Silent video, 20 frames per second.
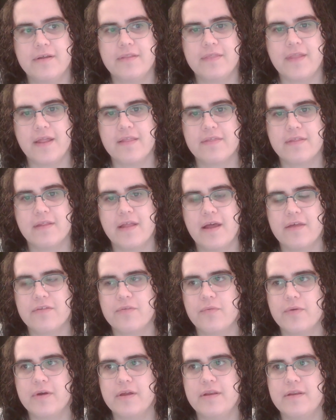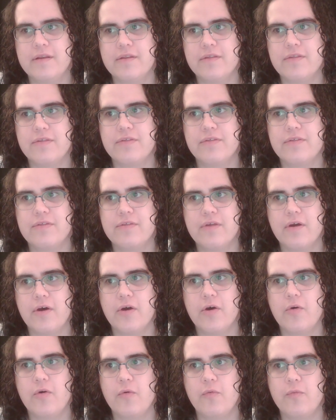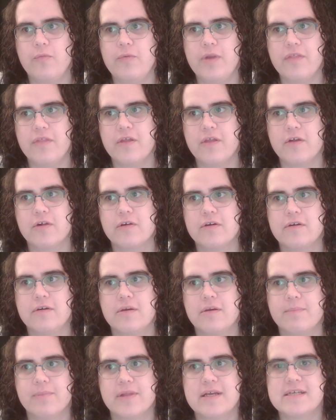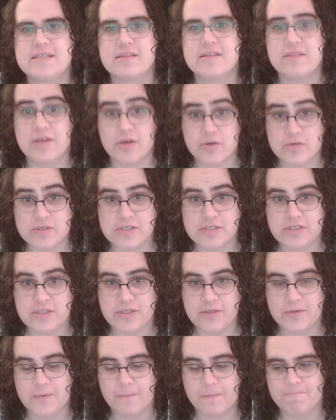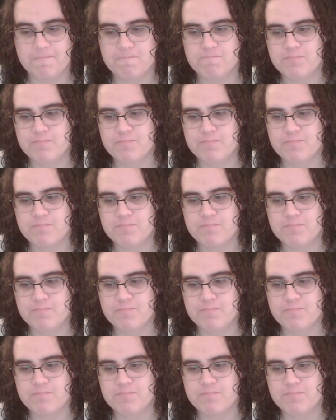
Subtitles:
That's the last one, so nothing will replace those two.